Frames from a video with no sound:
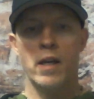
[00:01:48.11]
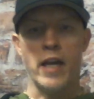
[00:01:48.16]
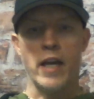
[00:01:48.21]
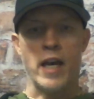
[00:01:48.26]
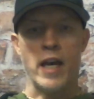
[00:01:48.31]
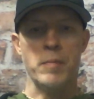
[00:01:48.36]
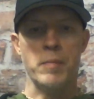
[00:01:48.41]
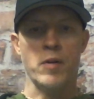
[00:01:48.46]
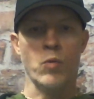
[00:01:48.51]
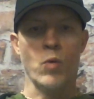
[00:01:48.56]

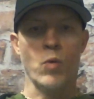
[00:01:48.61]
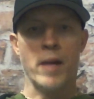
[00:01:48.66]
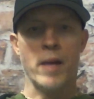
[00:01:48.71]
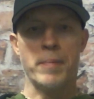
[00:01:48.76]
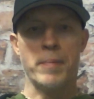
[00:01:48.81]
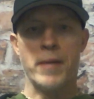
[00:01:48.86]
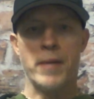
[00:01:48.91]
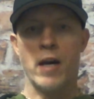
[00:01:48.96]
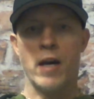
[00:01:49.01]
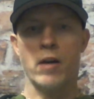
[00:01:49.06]
had been
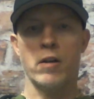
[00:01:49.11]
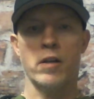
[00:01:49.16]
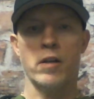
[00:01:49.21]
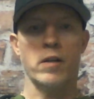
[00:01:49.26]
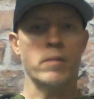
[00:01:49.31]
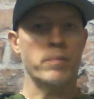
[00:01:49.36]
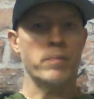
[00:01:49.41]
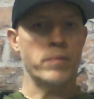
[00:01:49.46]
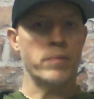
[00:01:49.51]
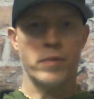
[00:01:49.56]
wiped out
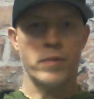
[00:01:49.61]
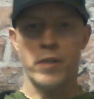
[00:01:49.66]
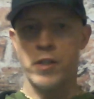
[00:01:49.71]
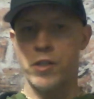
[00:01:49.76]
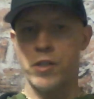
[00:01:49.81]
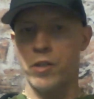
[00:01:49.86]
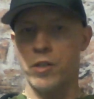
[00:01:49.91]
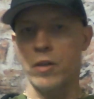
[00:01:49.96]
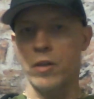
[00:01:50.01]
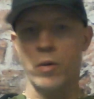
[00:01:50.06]
and
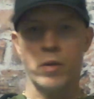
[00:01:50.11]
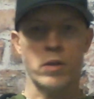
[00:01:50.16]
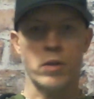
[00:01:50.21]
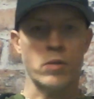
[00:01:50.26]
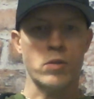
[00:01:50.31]
that you're going